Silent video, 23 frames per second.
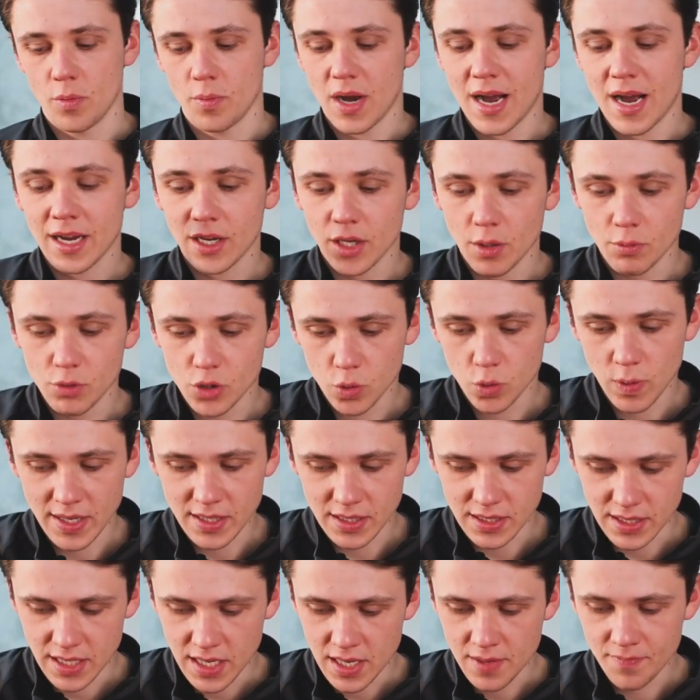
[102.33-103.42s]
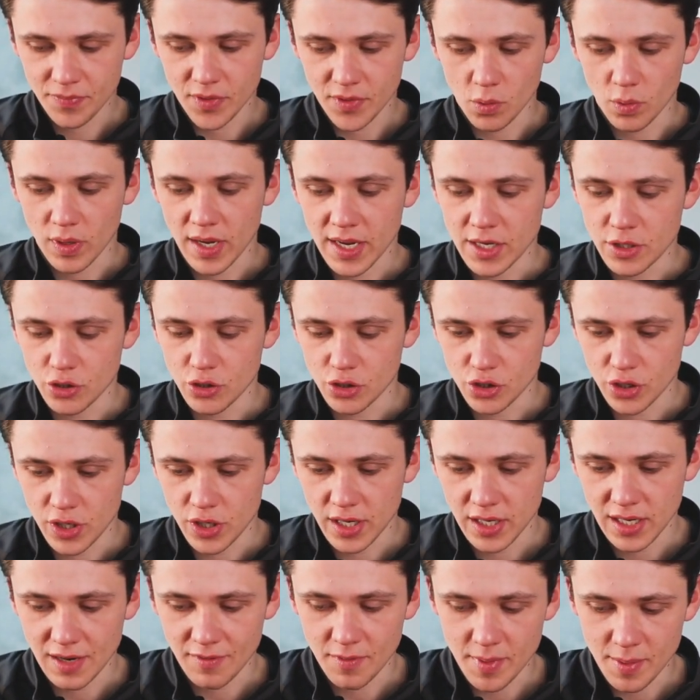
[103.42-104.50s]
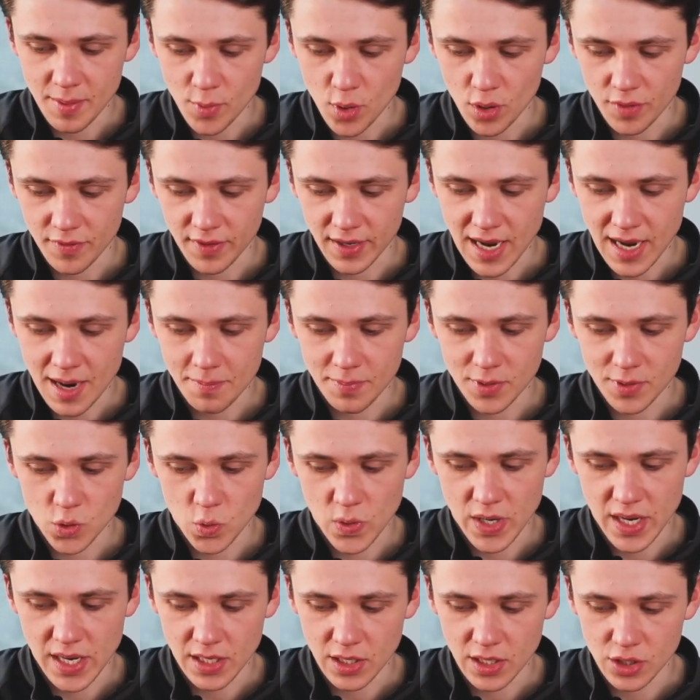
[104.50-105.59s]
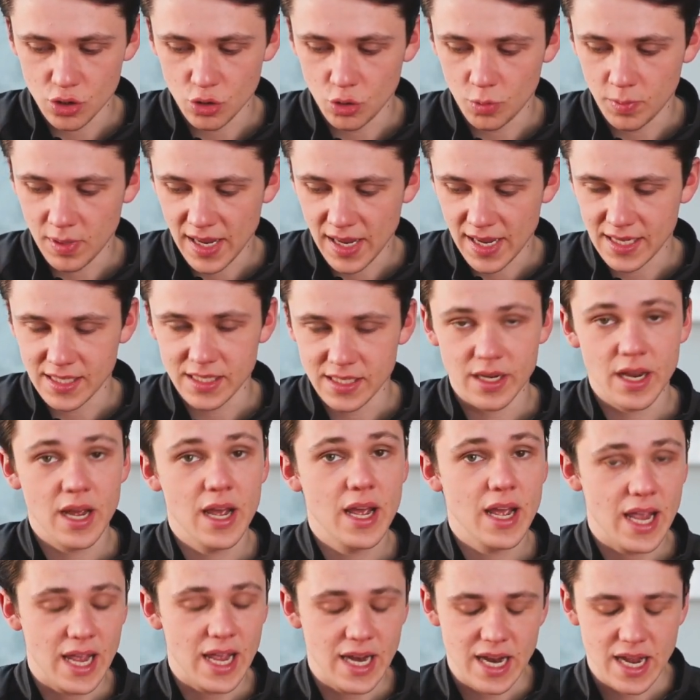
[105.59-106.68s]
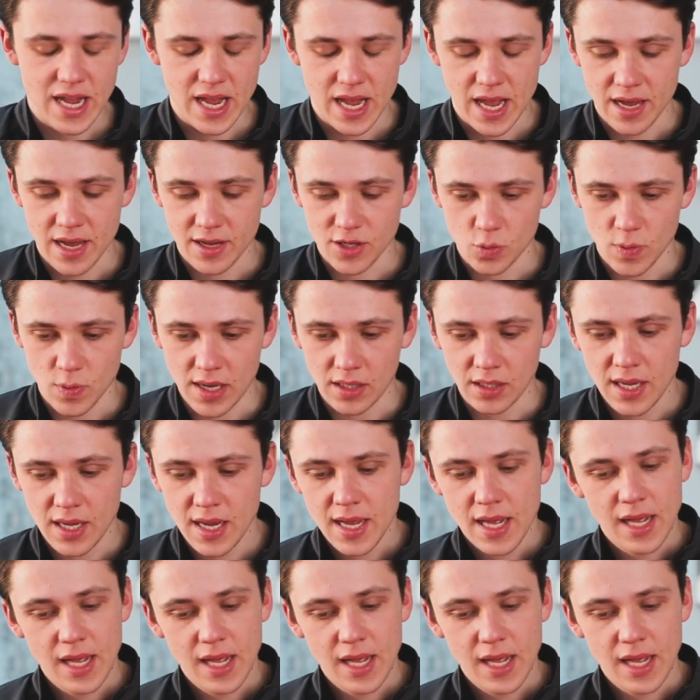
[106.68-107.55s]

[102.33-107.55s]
But I'd go 20, okay, just so you can have a bit more of a gap between the 2 players in here as well.